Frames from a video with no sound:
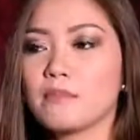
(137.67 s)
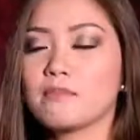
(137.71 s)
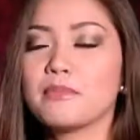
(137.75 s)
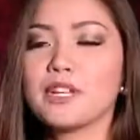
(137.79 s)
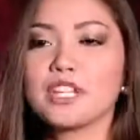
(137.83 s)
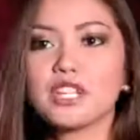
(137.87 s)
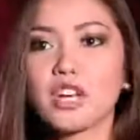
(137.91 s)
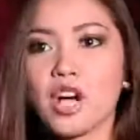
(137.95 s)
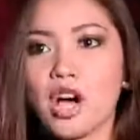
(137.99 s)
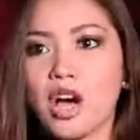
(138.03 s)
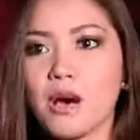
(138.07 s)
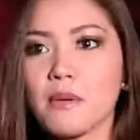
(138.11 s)

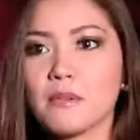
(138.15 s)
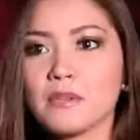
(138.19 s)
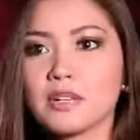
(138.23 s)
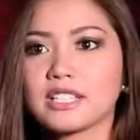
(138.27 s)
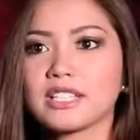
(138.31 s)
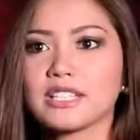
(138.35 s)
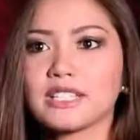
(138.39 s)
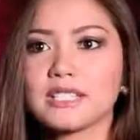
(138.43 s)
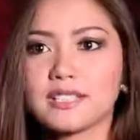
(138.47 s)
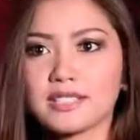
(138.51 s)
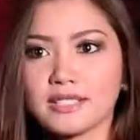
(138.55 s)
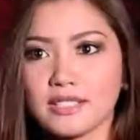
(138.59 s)
become
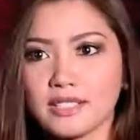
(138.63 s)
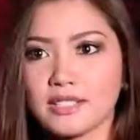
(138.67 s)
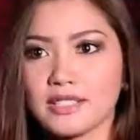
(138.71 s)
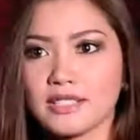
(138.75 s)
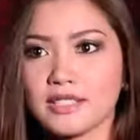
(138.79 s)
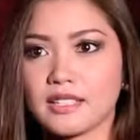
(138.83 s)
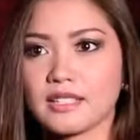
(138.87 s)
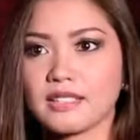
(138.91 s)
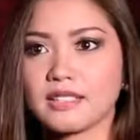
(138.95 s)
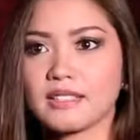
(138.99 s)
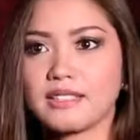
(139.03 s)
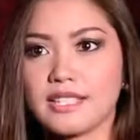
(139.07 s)
a
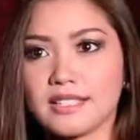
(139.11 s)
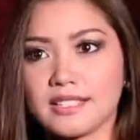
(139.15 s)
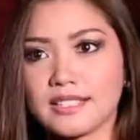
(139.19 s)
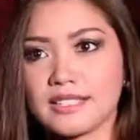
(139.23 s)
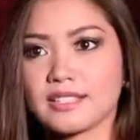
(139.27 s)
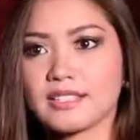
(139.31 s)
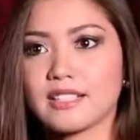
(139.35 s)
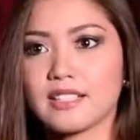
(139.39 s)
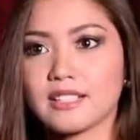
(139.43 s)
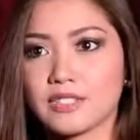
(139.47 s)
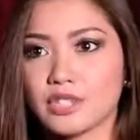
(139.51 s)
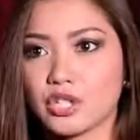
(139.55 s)
consistent
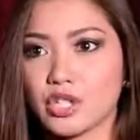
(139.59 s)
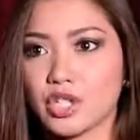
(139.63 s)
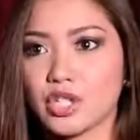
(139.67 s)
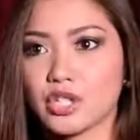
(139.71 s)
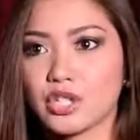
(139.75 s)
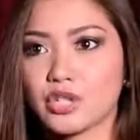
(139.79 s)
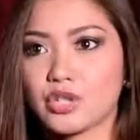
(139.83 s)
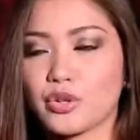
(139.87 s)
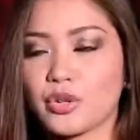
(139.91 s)
dean's lister